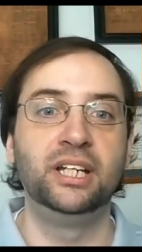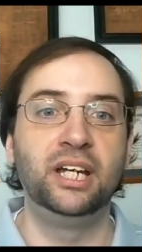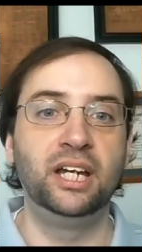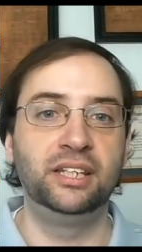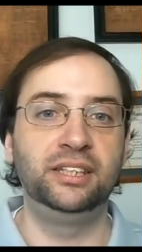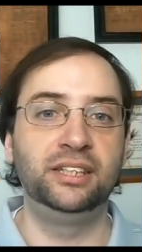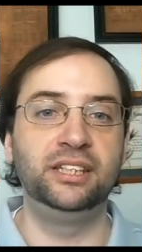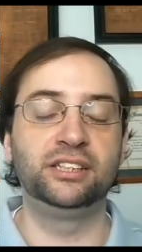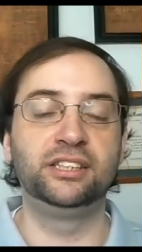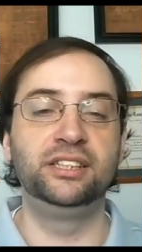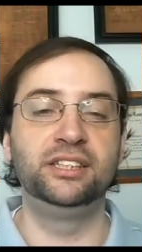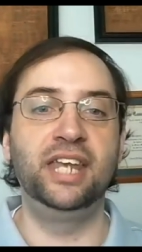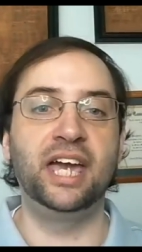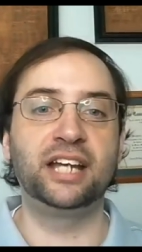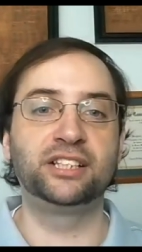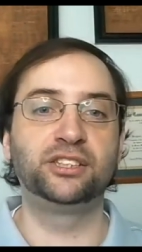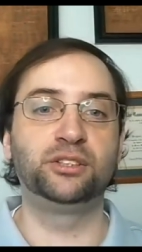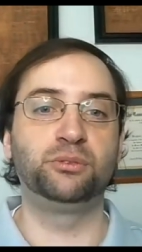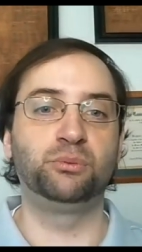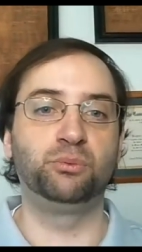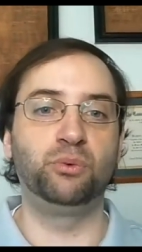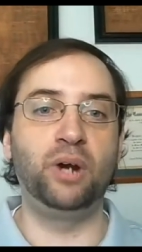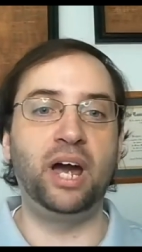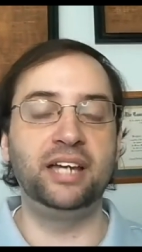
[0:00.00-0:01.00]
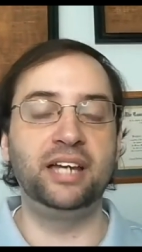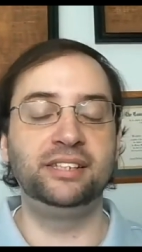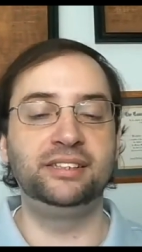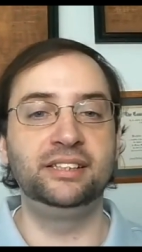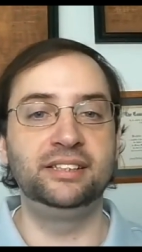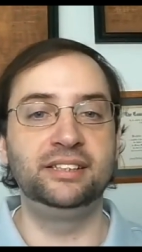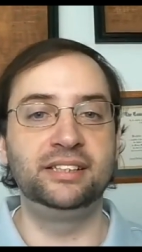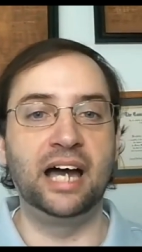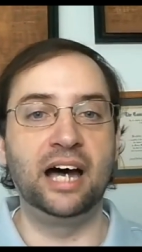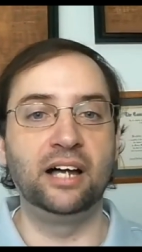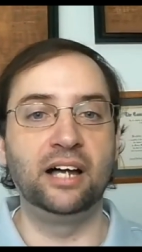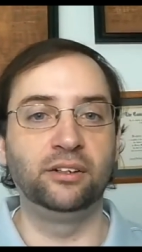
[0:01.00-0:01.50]
this next rising
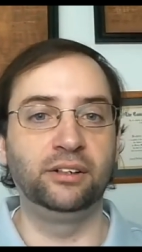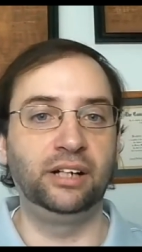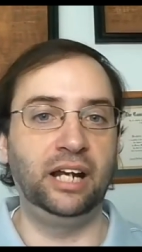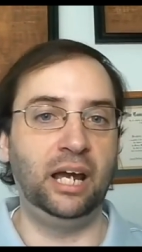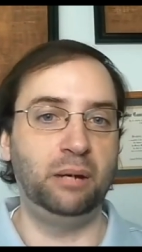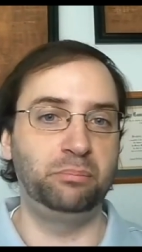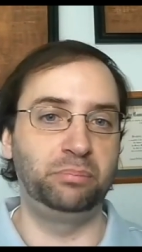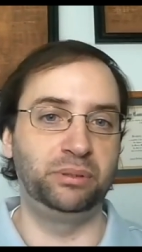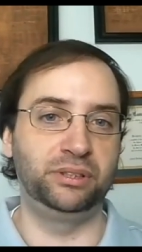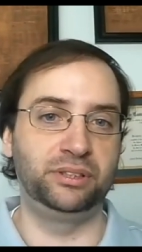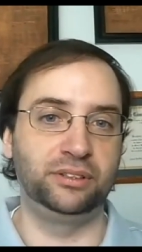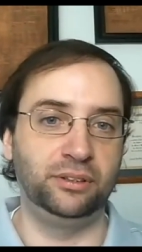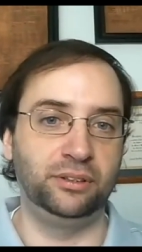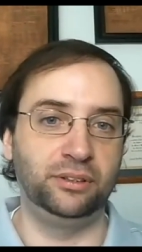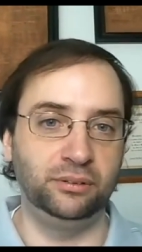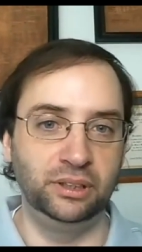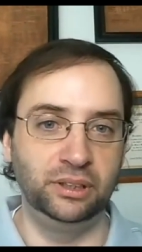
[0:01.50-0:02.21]
dollar episode.